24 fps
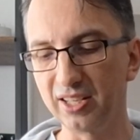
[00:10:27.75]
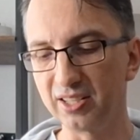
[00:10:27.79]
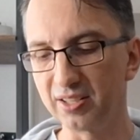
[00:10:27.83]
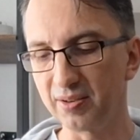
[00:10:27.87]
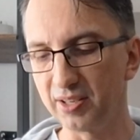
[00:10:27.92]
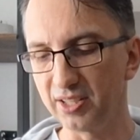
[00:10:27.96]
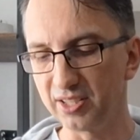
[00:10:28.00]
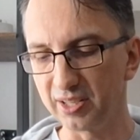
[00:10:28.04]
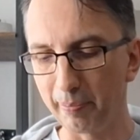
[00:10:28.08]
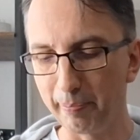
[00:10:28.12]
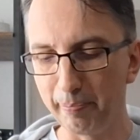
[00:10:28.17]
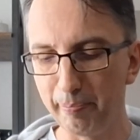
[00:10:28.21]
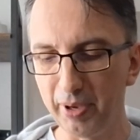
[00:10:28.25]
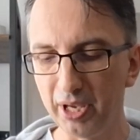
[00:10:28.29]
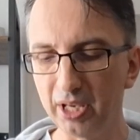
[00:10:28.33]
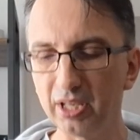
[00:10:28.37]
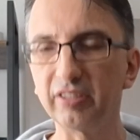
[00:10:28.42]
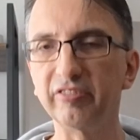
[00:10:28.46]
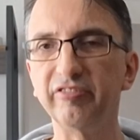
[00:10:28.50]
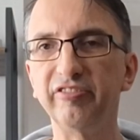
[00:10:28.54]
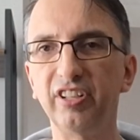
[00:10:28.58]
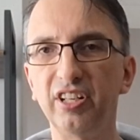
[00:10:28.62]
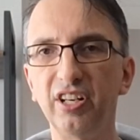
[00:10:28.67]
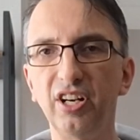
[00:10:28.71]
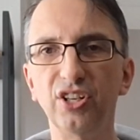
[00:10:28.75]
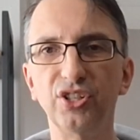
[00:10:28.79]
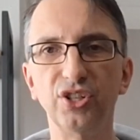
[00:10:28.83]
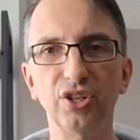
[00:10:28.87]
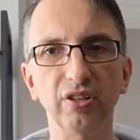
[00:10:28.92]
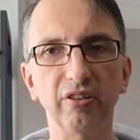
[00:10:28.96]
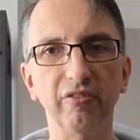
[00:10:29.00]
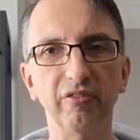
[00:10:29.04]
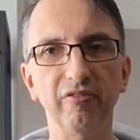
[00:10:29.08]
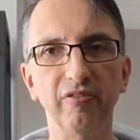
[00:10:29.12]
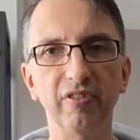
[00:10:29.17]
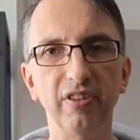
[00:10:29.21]
is a bigger
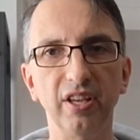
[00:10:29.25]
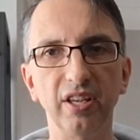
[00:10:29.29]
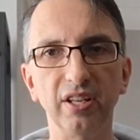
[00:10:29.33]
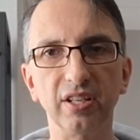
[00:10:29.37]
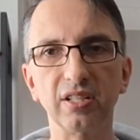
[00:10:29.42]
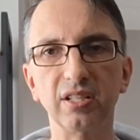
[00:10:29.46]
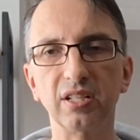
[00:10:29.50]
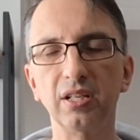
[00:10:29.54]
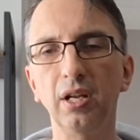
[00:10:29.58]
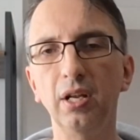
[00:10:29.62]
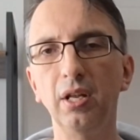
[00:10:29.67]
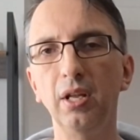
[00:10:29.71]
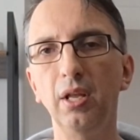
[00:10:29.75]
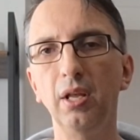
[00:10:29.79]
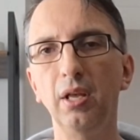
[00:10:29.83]
version of this.